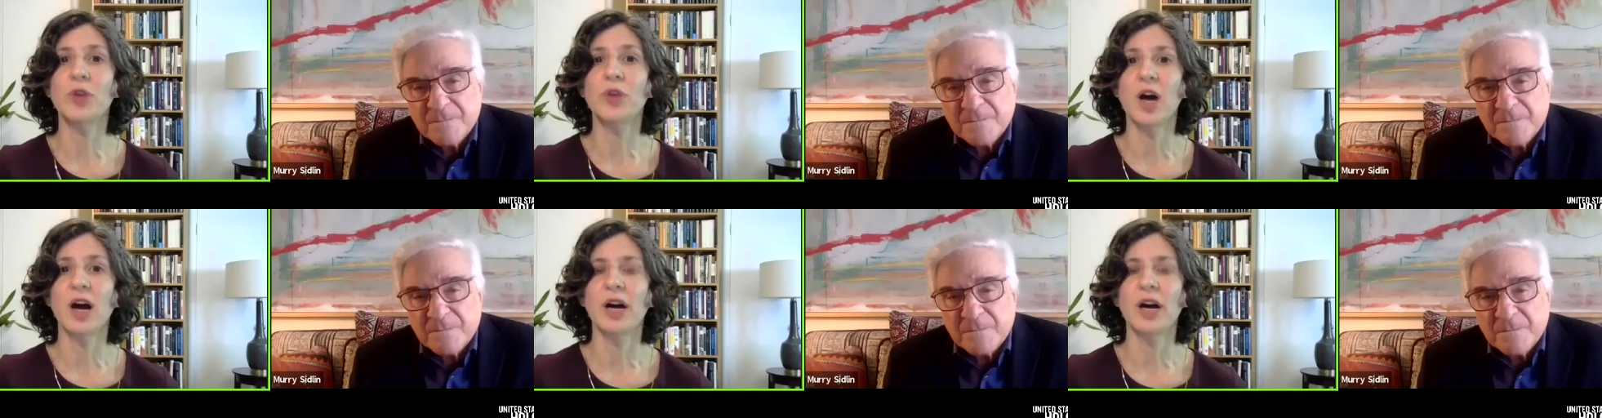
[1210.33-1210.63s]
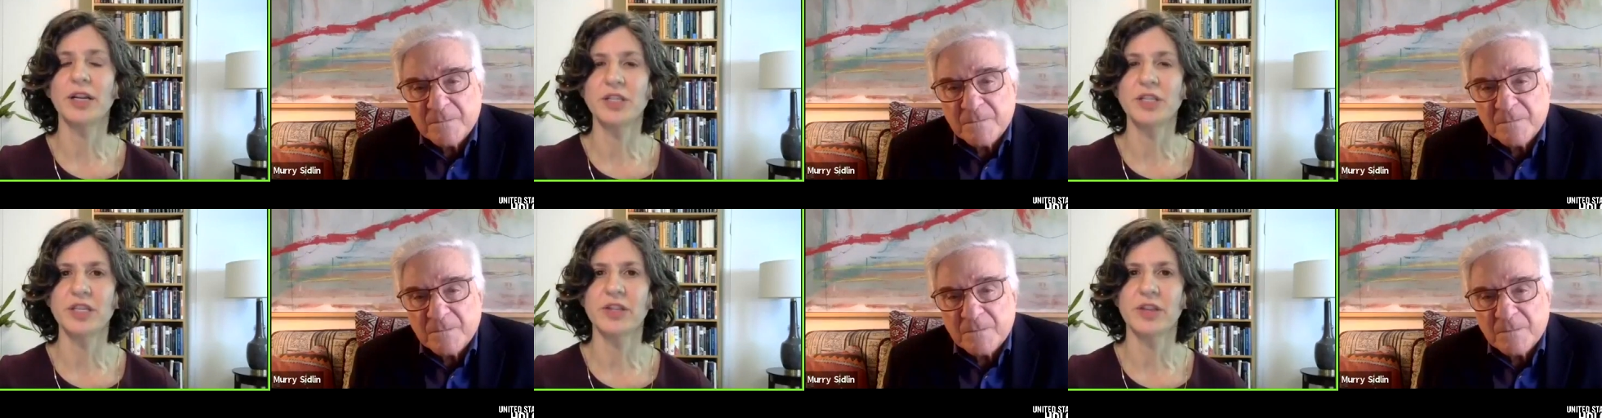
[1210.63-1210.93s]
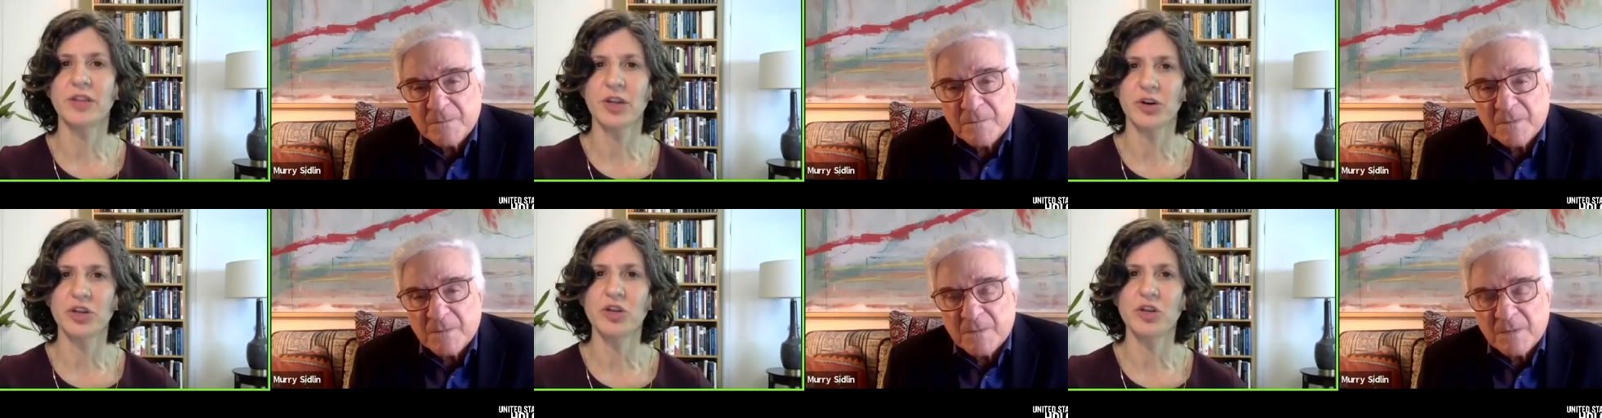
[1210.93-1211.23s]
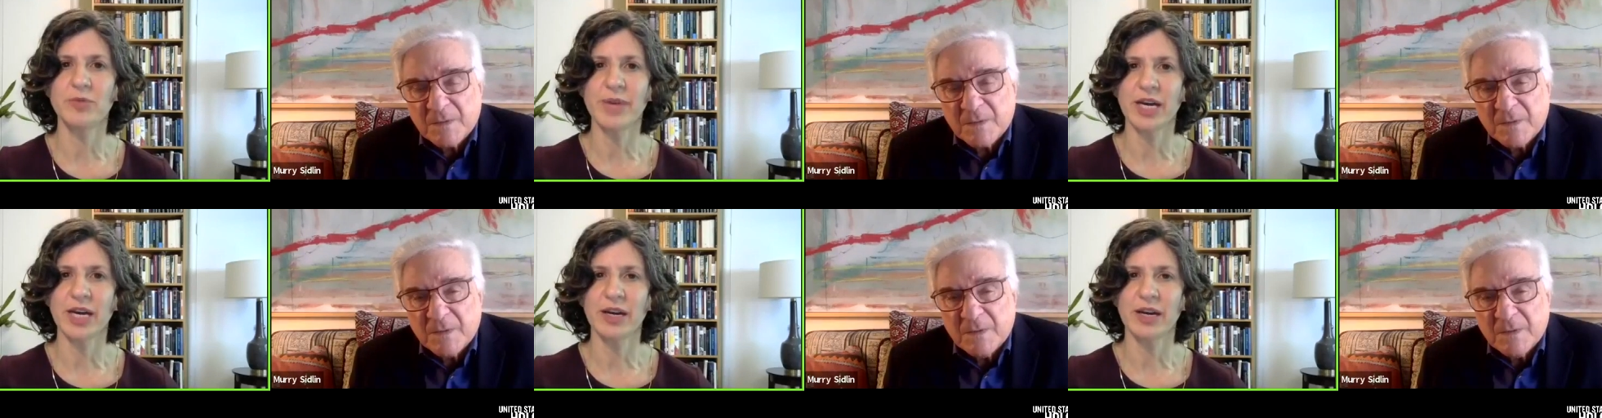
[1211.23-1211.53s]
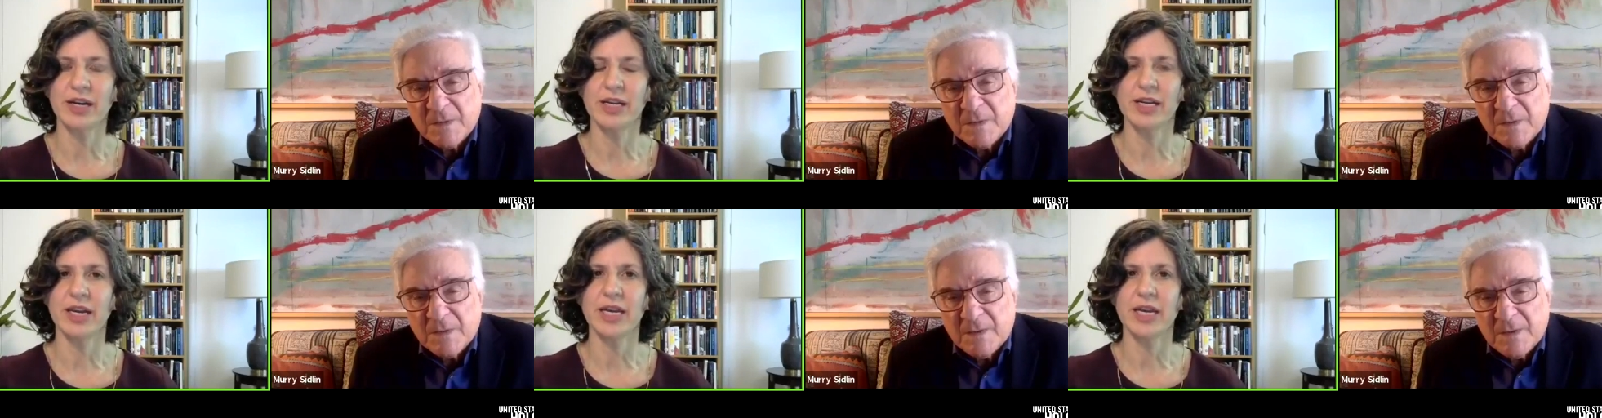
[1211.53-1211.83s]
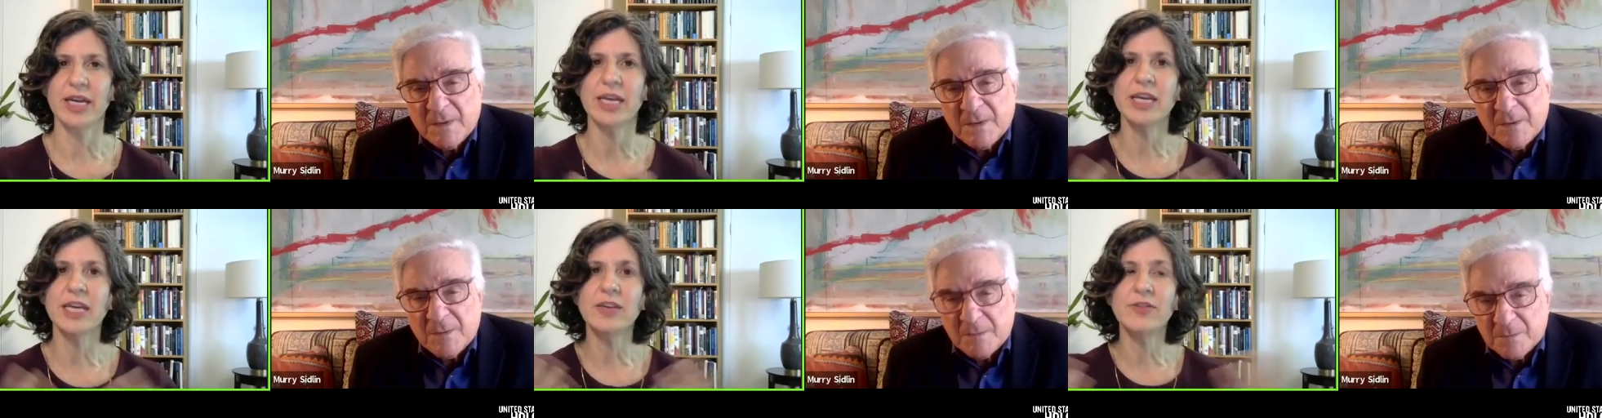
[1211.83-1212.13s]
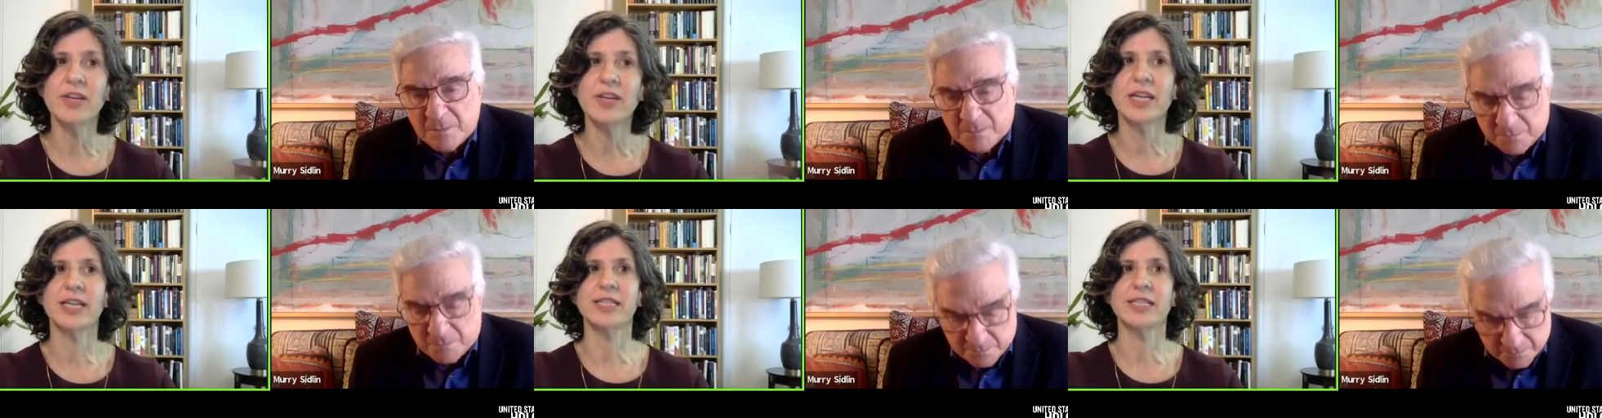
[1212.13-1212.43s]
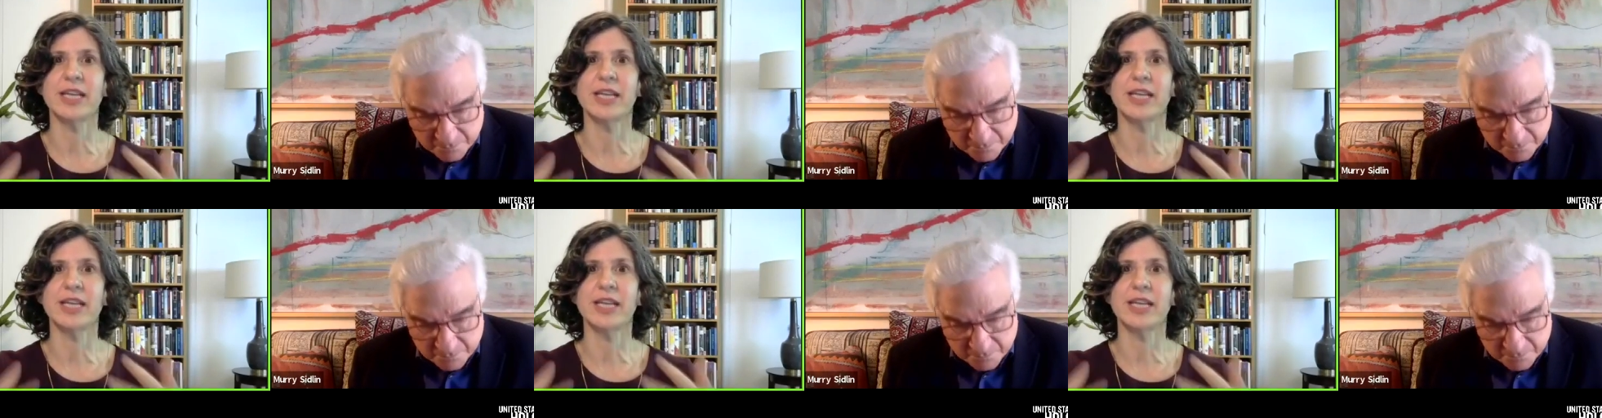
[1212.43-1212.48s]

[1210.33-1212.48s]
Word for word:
Speaker 1: on to their humanity, even as